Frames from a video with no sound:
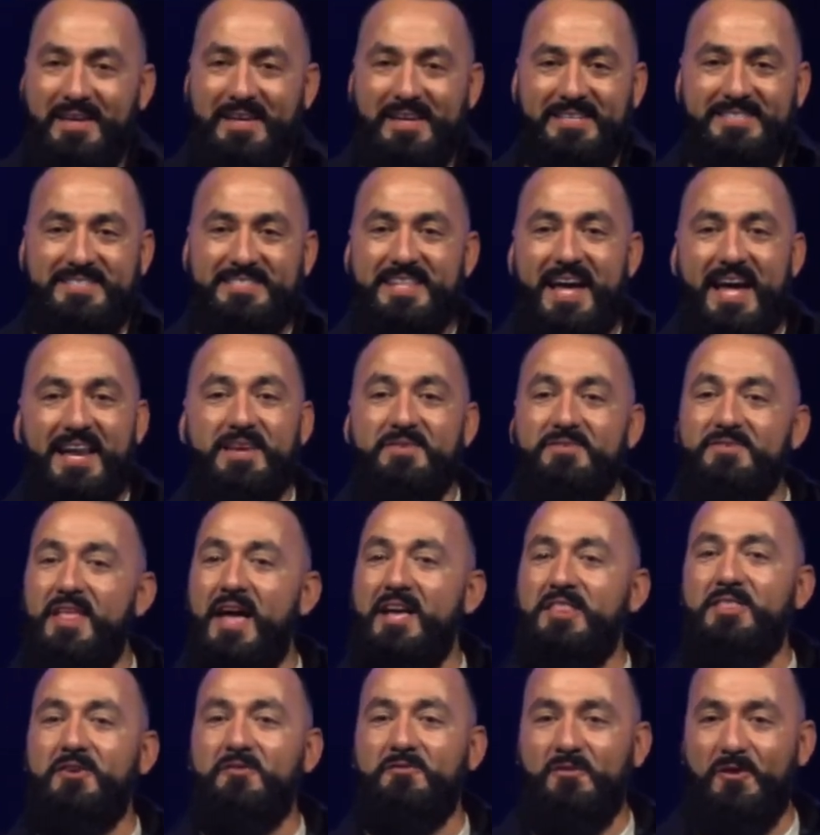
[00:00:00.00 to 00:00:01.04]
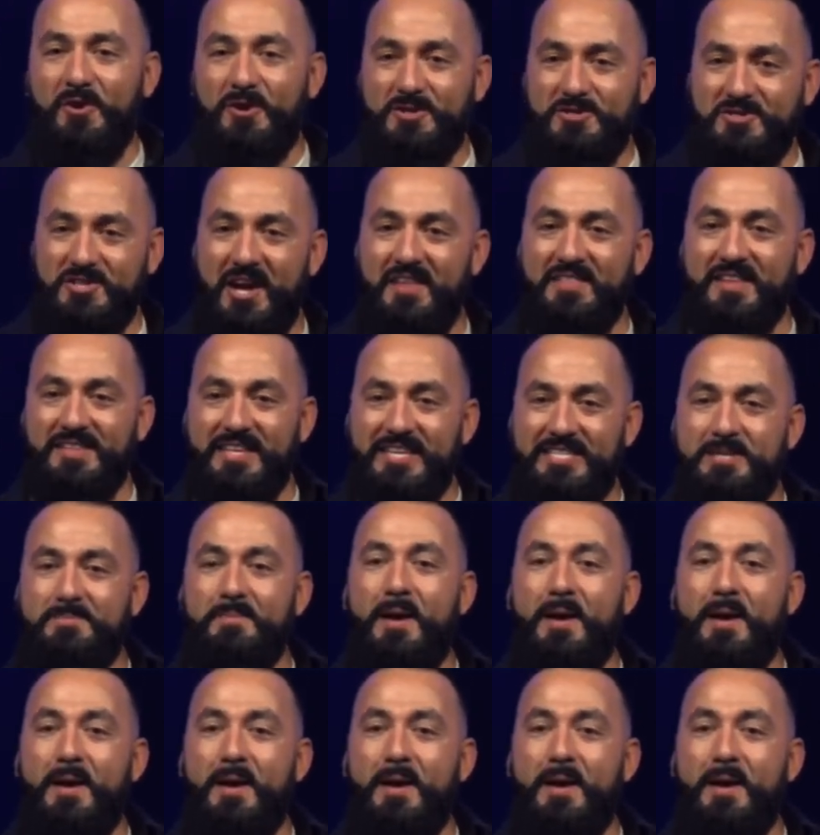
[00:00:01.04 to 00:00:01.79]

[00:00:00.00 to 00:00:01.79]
It's not even like the first on the list.